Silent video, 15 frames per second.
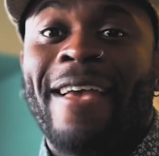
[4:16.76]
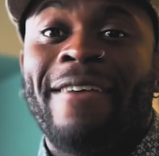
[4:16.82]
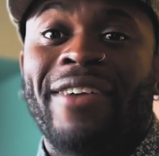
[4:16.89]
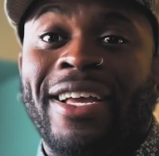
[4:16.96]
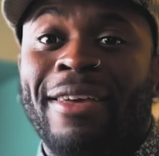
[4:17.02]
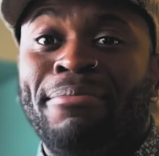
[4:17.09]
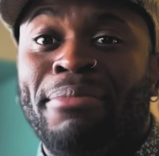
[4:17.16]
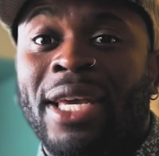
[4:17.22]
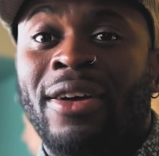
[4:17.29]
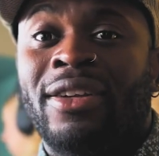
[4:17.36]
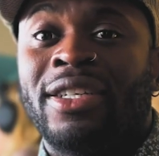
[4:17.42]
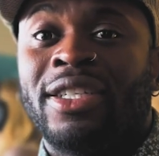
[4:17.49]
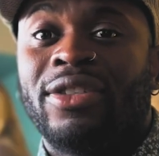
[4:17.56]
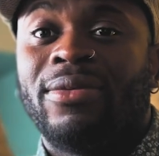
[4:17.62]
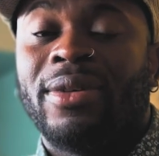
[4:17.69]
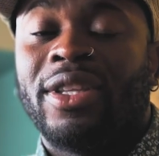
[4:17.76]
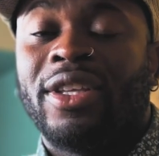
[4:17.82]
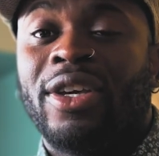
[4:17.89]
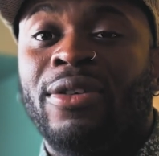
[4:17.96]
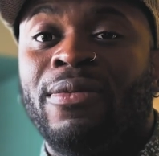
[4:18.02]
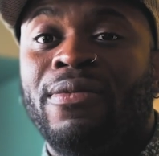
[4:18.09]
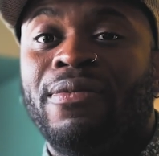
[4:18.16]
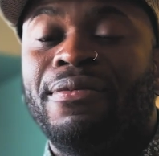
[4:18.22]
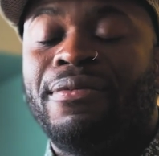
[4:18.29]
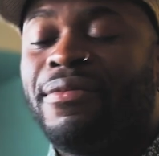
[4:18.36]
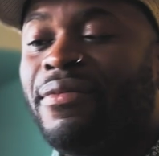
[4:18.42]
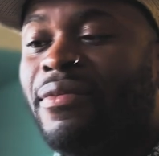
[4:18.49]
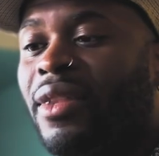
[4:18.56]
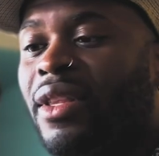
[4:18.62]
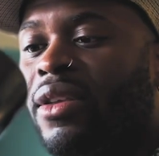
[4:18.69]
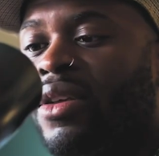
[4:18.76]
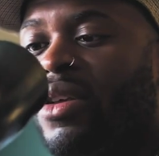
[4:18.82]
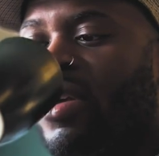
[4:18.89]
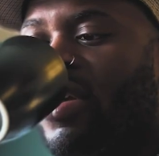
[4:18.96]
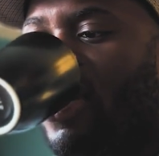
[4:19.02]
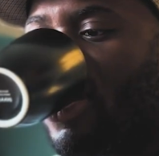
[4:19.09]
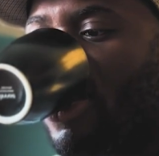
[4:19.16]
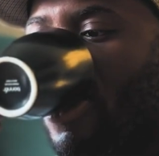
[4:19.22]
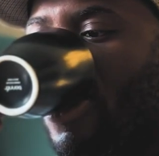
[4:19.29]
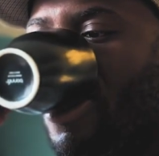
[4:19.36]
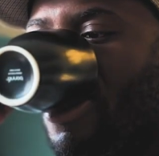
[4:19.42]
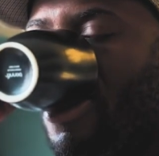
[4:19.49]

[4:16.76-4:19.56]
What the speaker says: if I can be honest with you. And